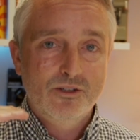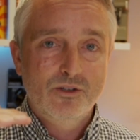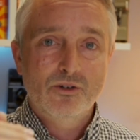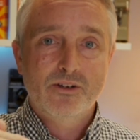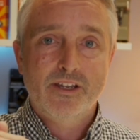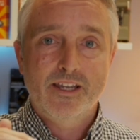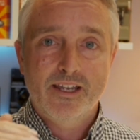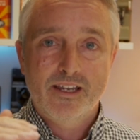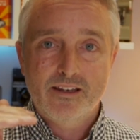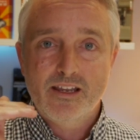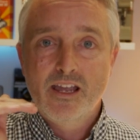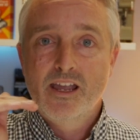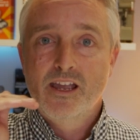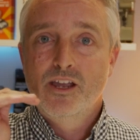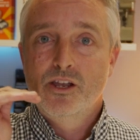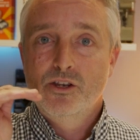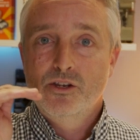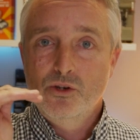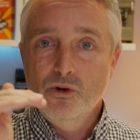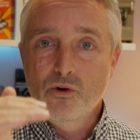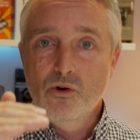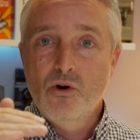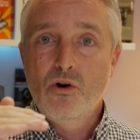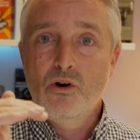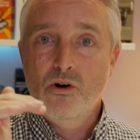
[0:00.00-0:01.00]
looking
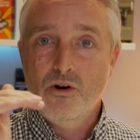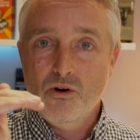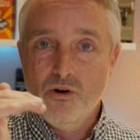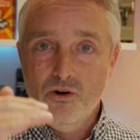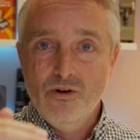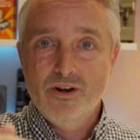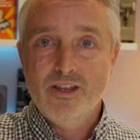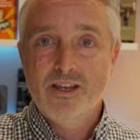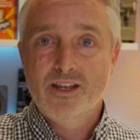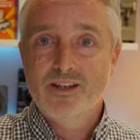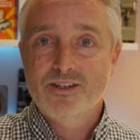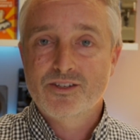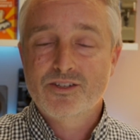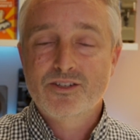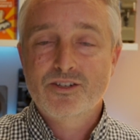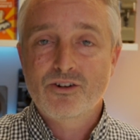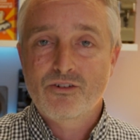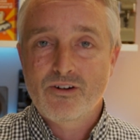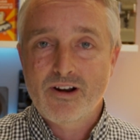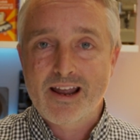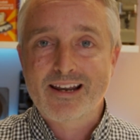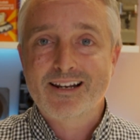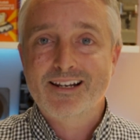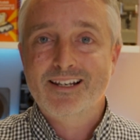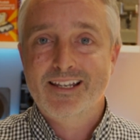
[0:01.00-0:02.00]
your audience
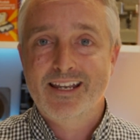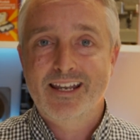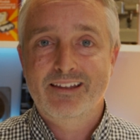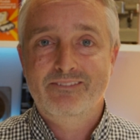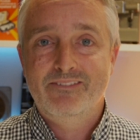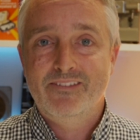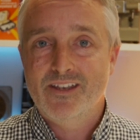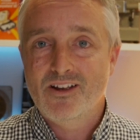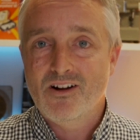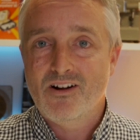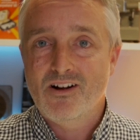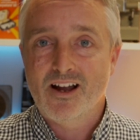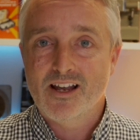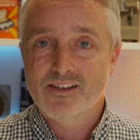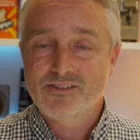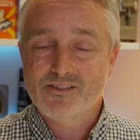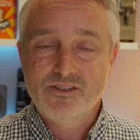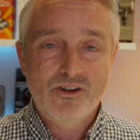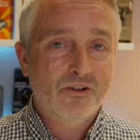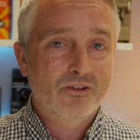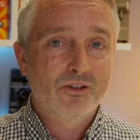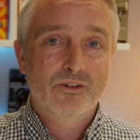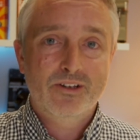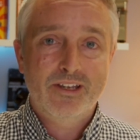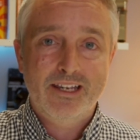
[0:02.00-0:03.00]
directly in the eyes,
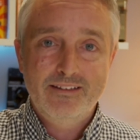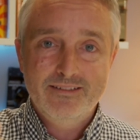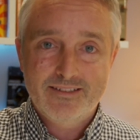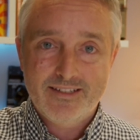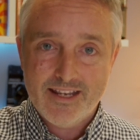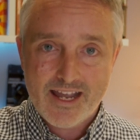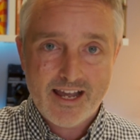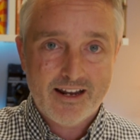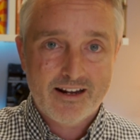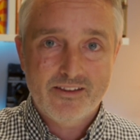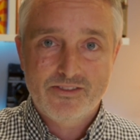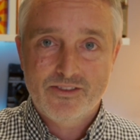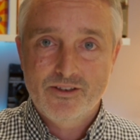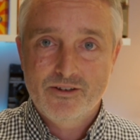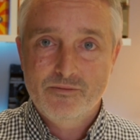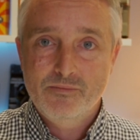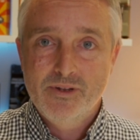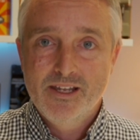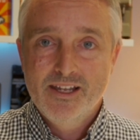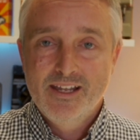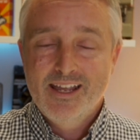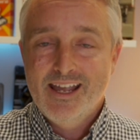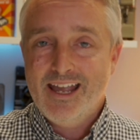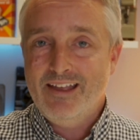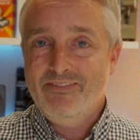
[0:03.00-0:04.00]
not looking down at
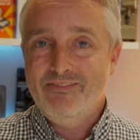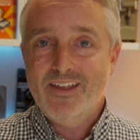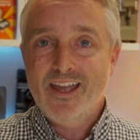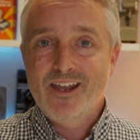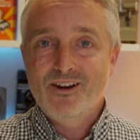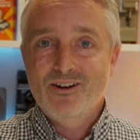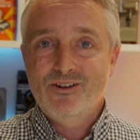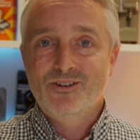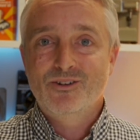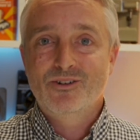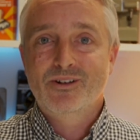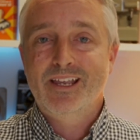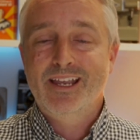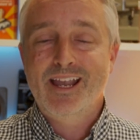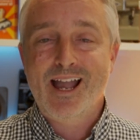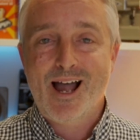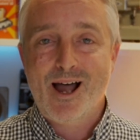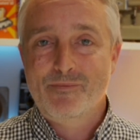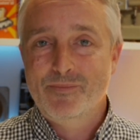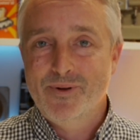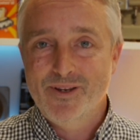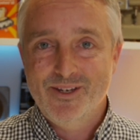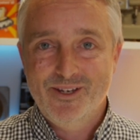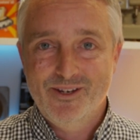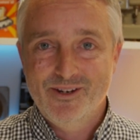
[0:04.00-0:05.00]
them, and they're not looking
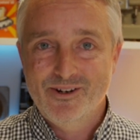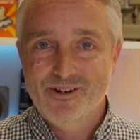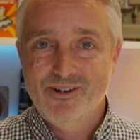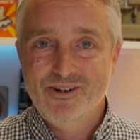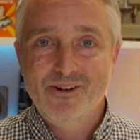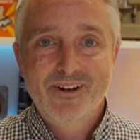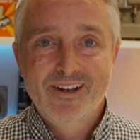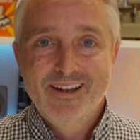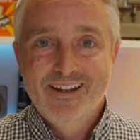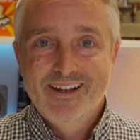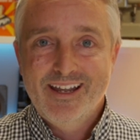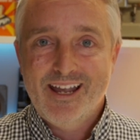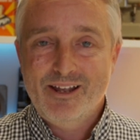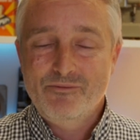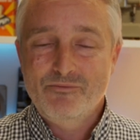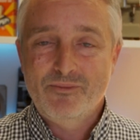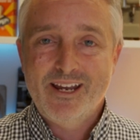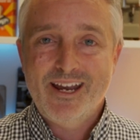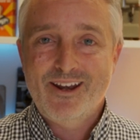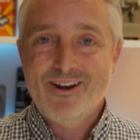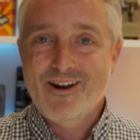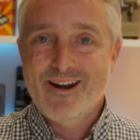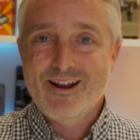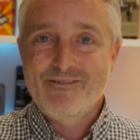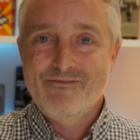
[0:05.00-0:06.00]
up at you, and
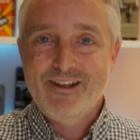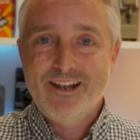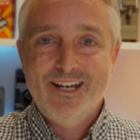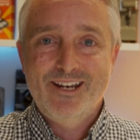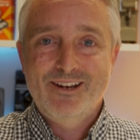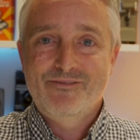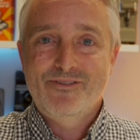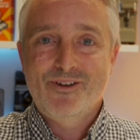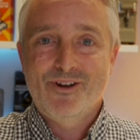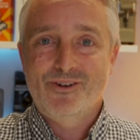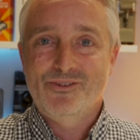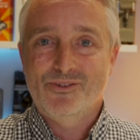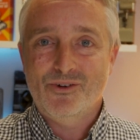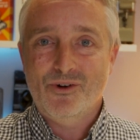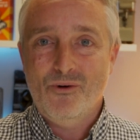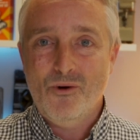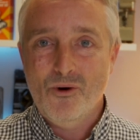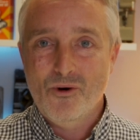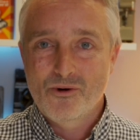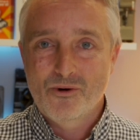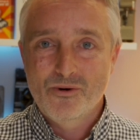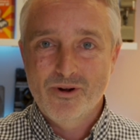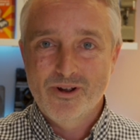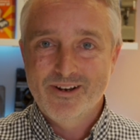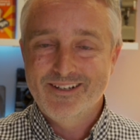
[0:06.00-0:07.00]
we don't have any of those
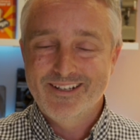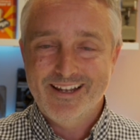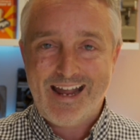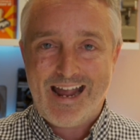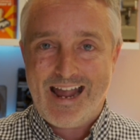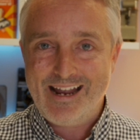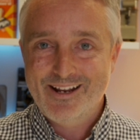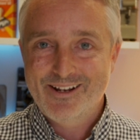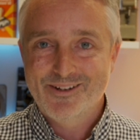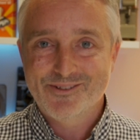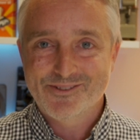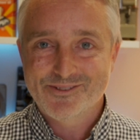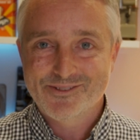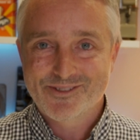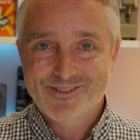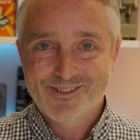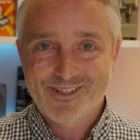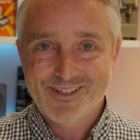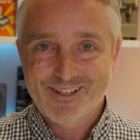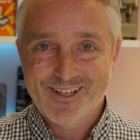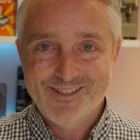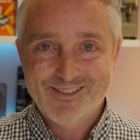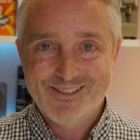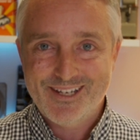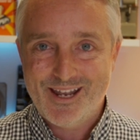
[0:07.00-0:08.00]
awkward angles
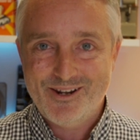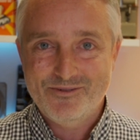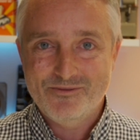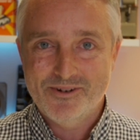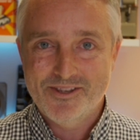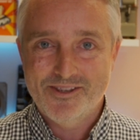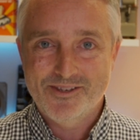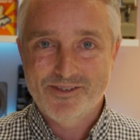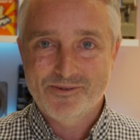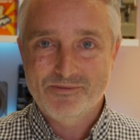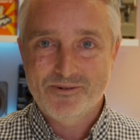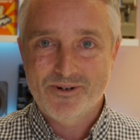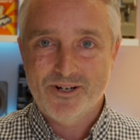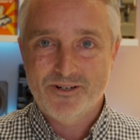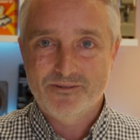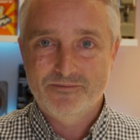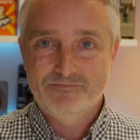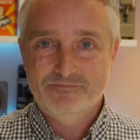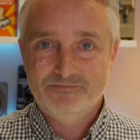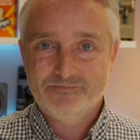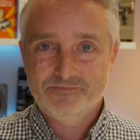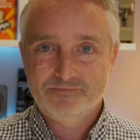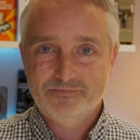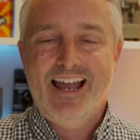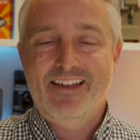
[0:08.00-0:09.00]
to contend with as well.
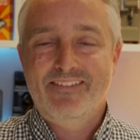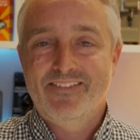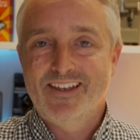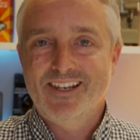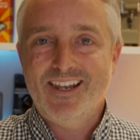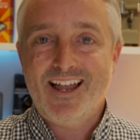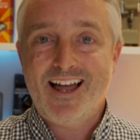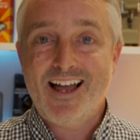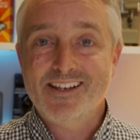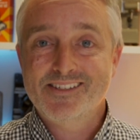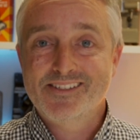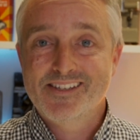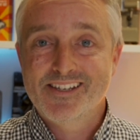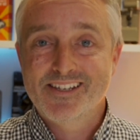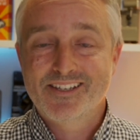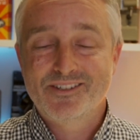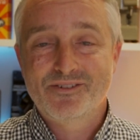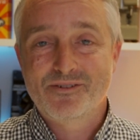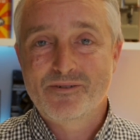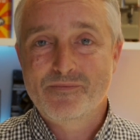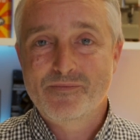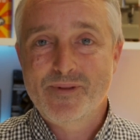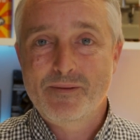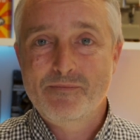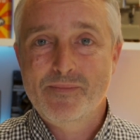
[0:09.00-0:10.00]
And the last thing
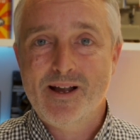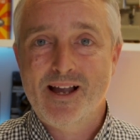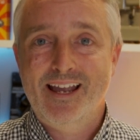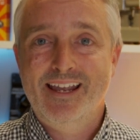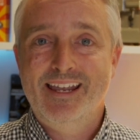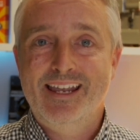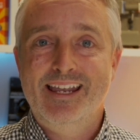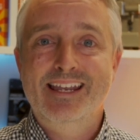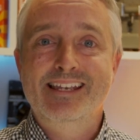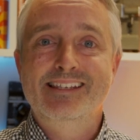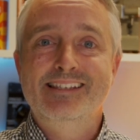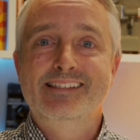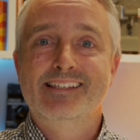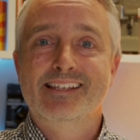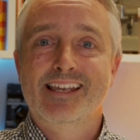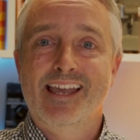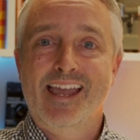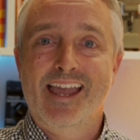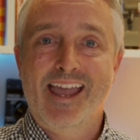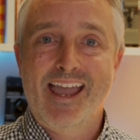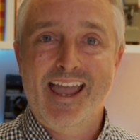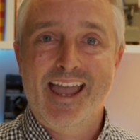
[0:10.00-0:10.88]
to remember is